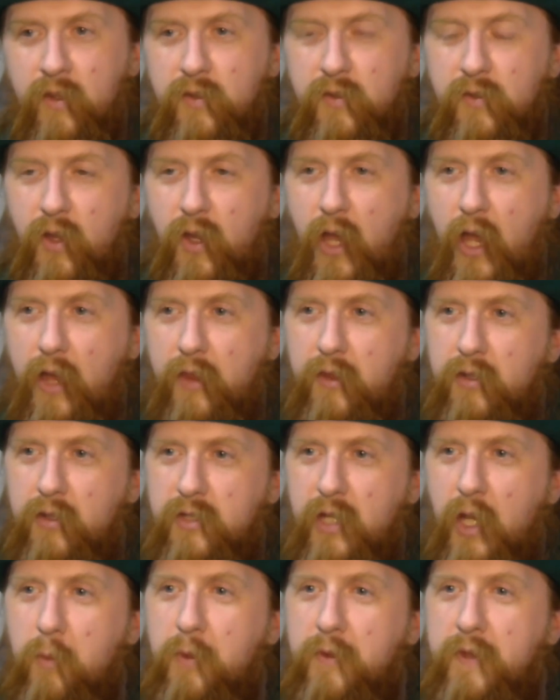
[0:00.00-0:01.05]
So
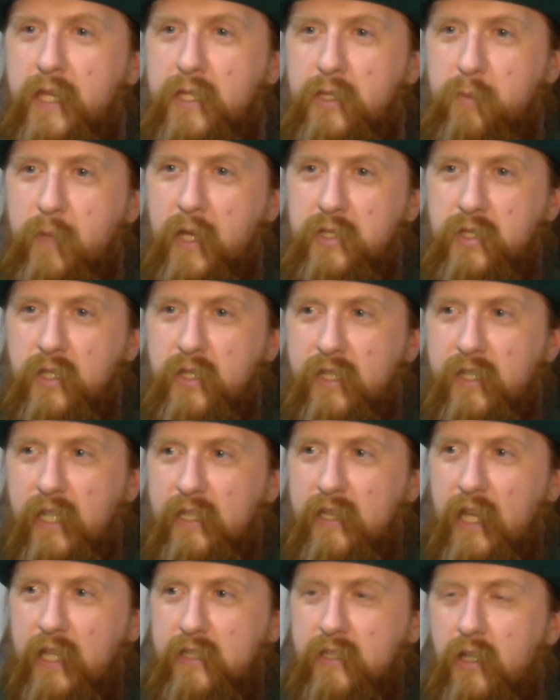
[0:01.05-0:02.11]
there's a couple of things you mentioned that
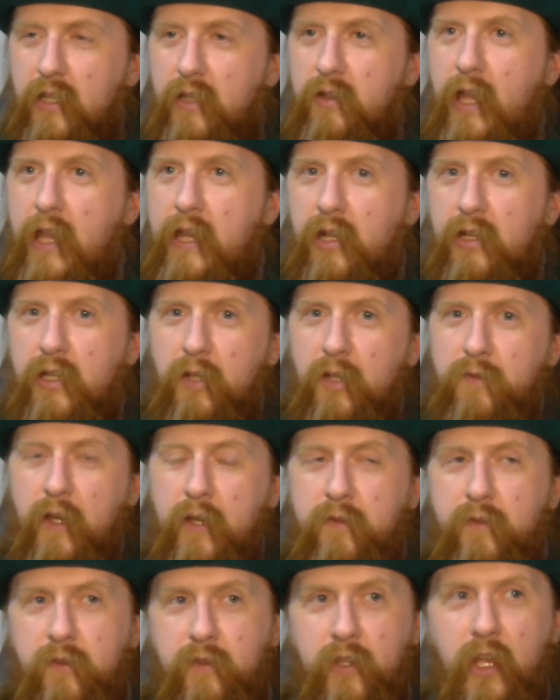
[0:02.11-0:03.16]
I'd like to kind of
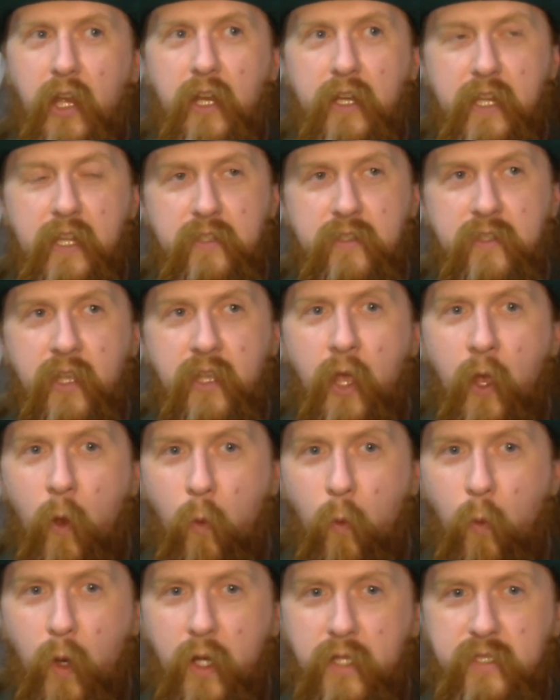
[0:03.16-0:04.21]
clarify for the audience.
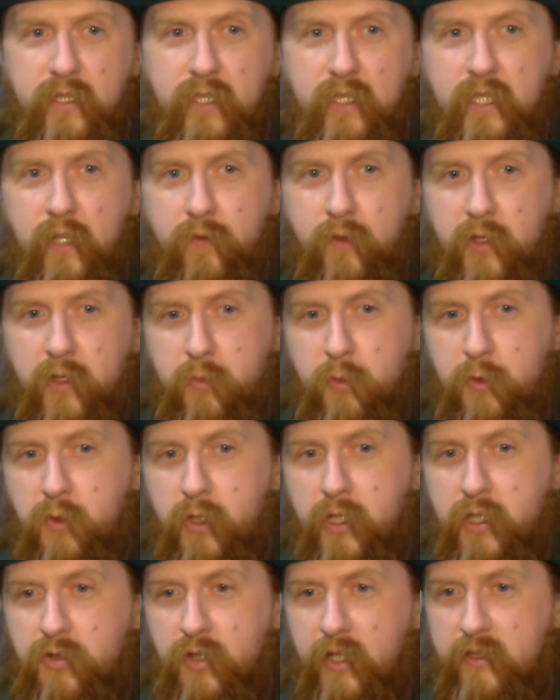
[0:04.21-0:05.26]
What's the difference
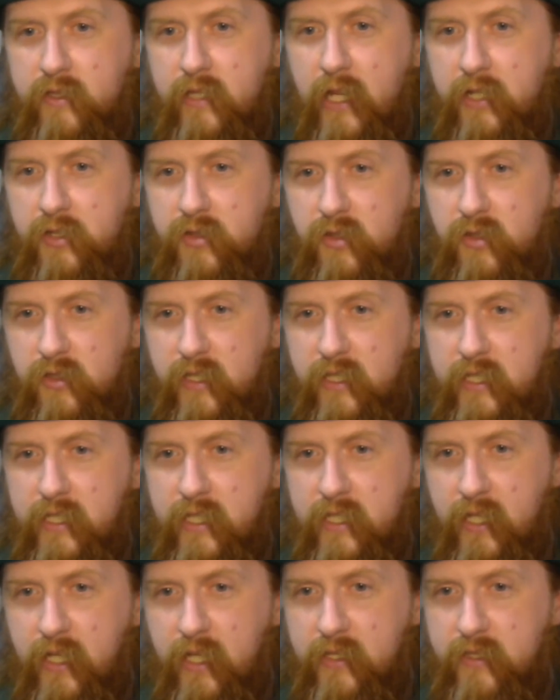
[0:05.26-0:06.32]
between transactional
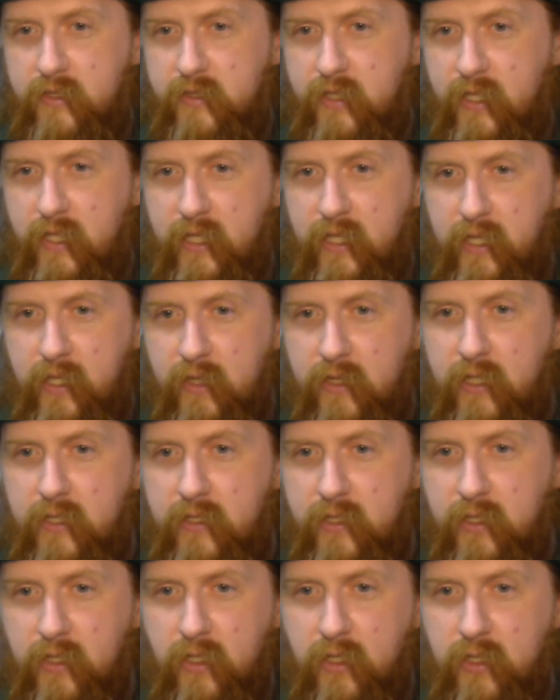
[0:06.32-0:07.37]
lending and, say,
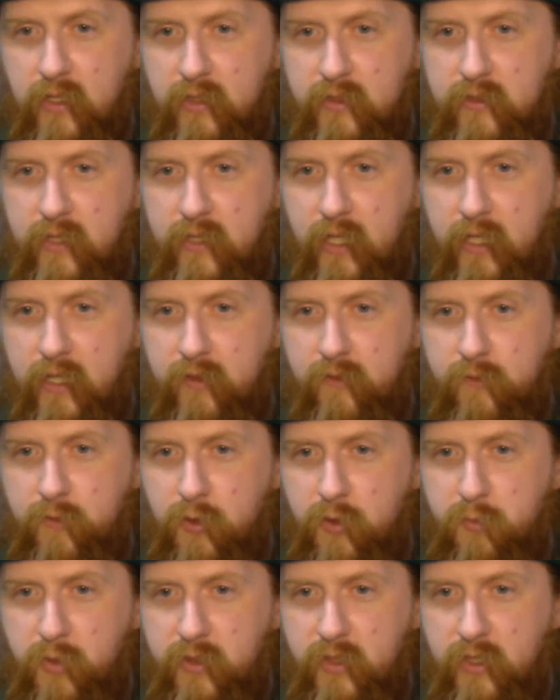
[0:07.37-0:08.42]
lending on second,
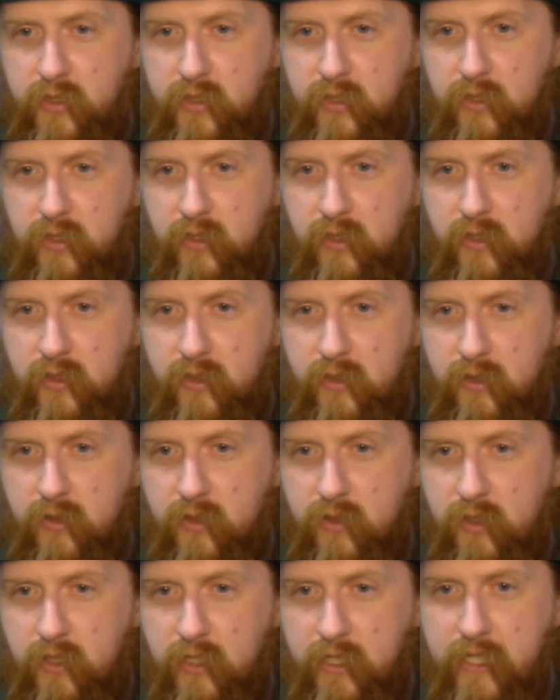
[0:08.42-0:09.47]
first position
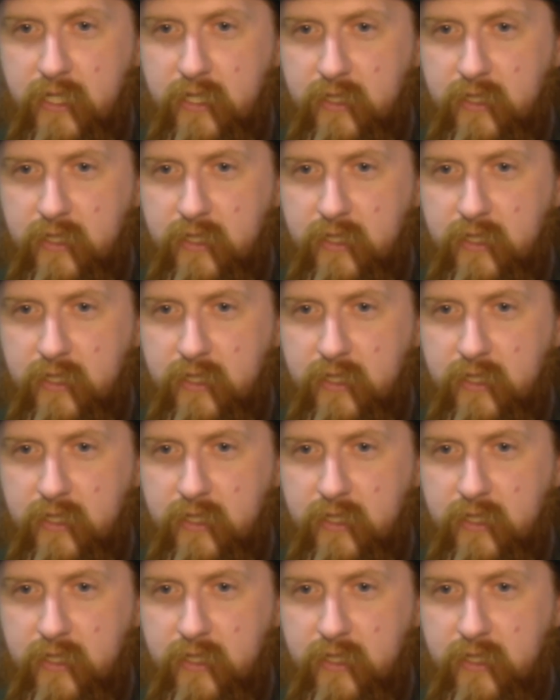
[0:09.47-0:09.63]
liens?